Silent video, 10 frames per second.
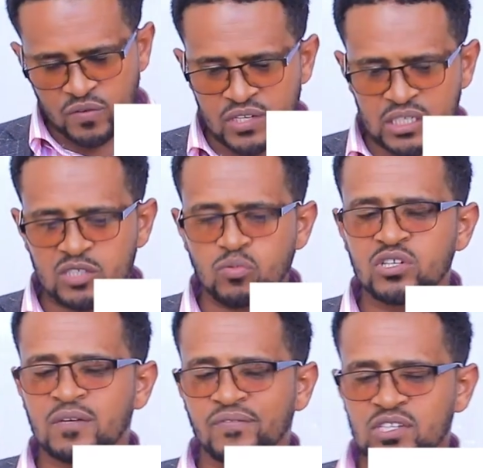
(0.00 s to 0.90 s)
of the
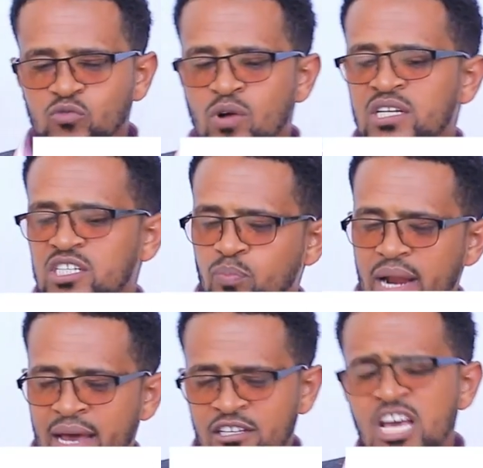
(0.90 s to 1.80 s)
response, the first one is
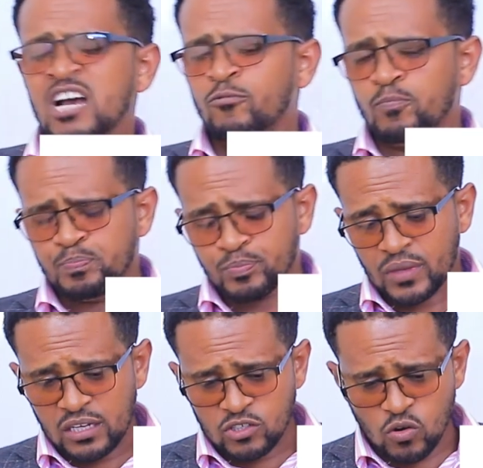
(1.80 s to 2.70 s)
polite.
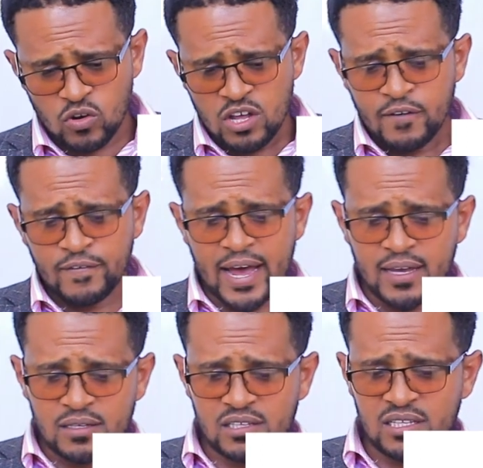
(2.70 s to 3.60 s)
So
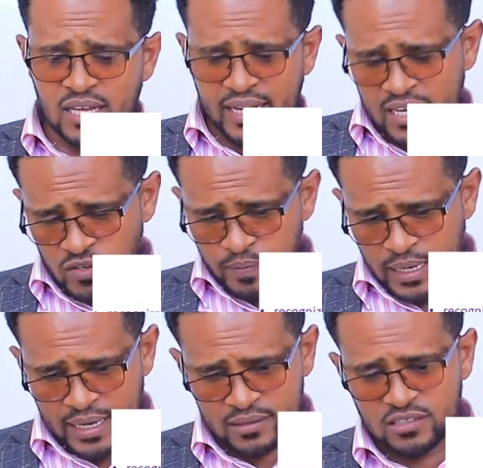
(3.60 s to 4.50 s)
polite, in the case of
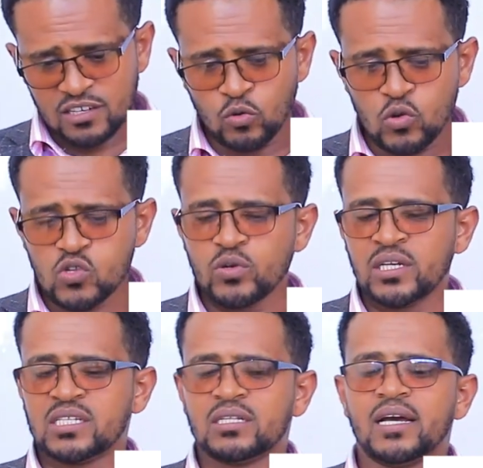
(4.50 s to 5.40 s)
polite,
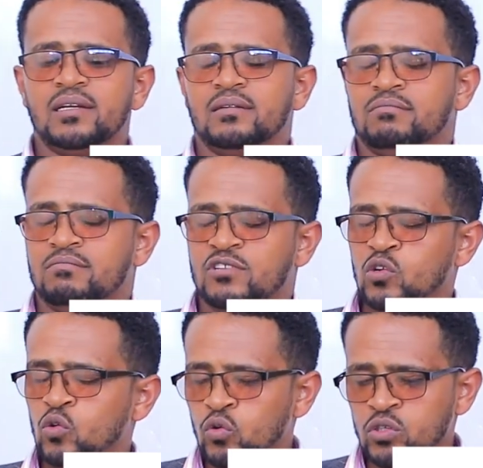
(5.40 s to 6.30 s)
lose-win style.
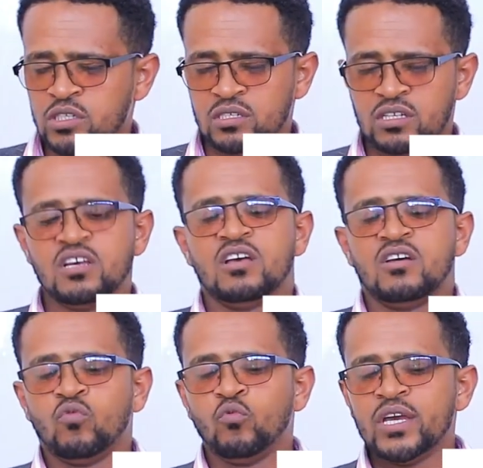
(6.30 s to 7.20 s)

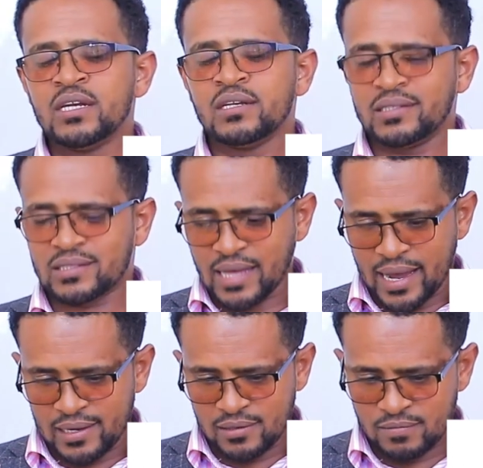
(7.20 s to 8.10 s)
Lose-win
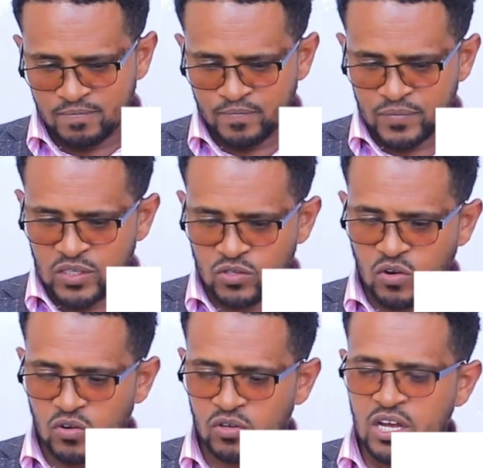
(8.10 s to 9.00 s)
style.
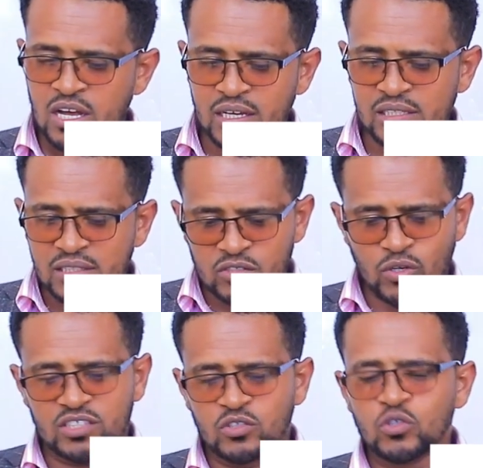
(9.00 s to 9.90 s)
So it is
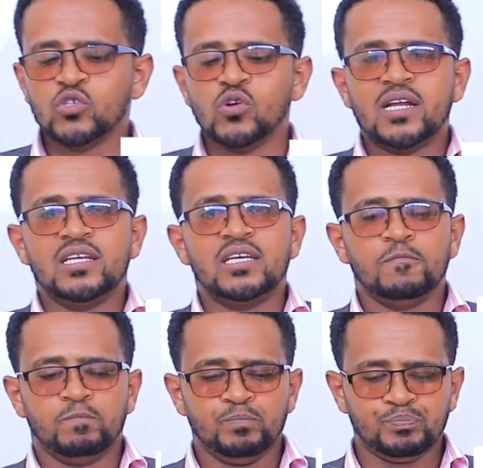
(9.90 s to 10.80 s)
what? Usually